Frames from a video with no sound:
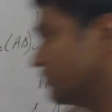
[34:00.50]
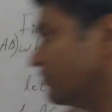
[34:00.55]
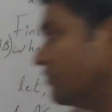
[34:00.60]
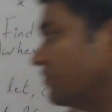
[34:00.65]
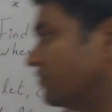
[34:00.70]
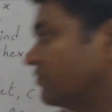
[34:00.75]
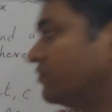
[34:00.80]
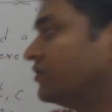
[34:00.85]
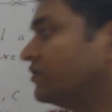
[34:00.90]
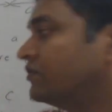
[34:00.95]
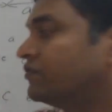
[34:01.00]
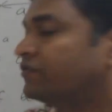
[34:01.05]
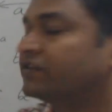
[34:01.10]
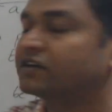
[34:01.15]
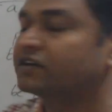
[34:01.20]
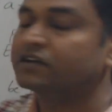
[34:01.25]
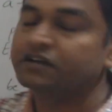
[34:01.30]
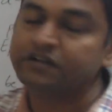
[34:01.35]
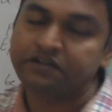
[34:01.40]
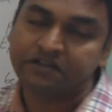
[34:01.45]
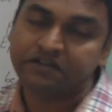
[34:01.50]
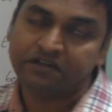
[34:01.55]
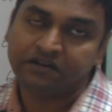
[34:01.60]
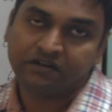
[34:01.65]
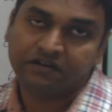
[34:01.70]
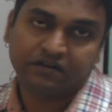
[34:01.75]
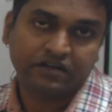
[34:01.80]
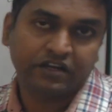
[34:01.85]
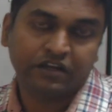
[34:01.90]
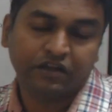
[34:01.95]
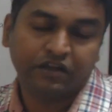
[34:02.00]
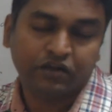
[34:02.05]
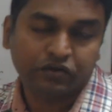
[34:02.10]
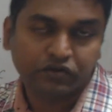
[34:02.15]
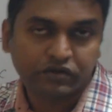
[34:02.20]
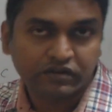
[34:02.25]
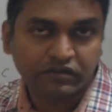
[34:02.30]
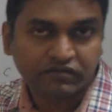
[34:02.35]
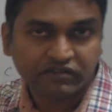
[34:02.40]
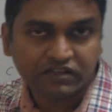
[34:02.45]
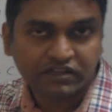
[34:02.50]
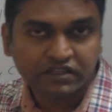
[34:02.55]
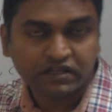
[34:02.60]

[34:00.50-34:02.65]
we figured intuitively that